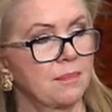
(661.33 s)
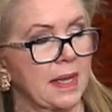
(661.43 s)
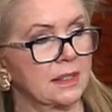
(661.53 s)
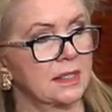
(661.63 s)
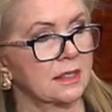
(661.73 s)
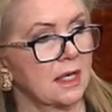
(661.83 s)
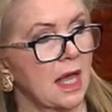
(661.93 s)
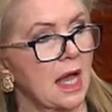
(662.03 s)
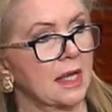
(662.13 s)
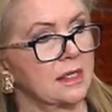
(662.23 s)
Bandit
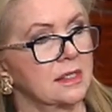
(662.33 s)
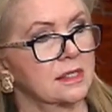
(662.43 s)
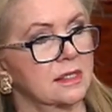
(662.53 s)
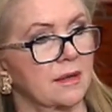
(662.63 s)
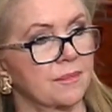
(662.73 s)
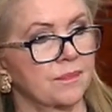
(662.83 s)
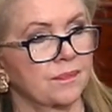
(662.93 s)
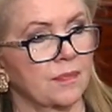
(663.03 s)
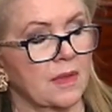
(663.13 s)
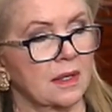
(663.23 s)
Lights.
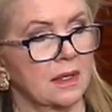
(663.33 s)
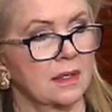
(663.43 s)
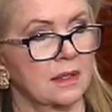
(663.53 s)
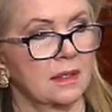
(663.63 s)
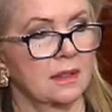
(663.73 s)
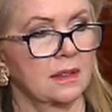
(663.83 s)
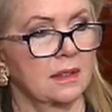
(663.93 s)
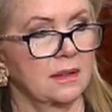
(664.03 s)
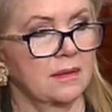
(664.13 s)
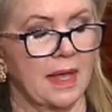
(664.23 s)

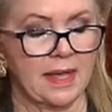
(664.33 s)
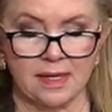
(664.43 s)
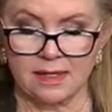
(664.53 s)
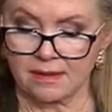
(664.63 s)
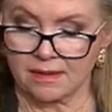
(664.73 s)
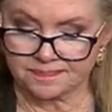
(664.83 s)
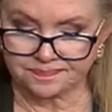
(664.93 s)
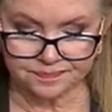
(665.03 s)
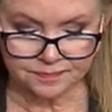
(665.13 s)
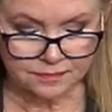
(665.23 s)
They
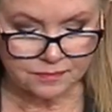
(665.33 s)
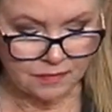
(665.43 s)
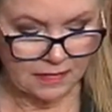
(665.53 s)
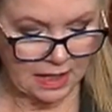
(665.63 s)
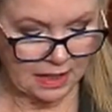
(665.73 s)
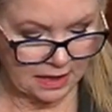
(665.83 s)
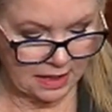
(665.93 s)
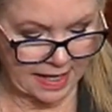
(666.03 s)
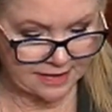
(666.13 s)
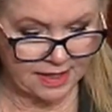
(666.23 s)

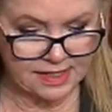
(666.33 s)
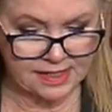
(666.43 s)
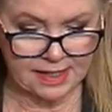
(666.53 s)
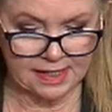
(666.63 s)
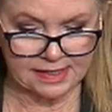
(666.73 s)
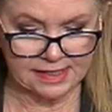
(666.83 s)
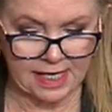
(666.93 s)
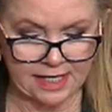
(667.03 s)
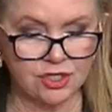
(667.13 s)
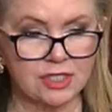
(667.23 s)
like these
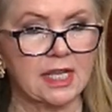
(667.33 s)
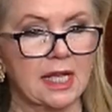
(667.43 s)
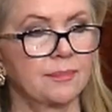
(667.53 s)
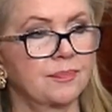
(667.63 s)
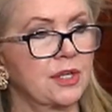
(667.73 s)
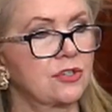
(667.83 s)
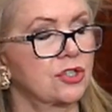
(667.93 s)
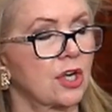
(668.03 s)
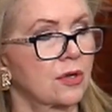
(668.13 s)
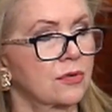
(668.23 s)
stages, help these
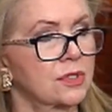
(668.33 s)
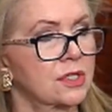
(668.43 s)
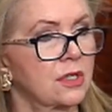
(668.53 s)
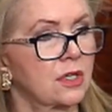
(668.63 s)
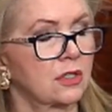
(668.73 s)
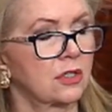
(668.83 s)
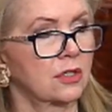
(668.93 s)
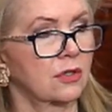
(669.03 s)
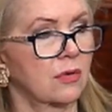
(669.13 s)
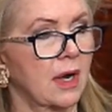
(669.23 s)
shows
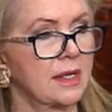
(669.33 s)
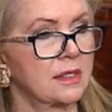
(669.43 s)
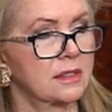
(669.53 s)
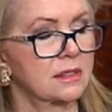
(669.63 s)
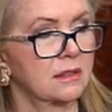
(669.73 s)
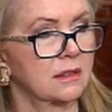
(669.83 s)
look great.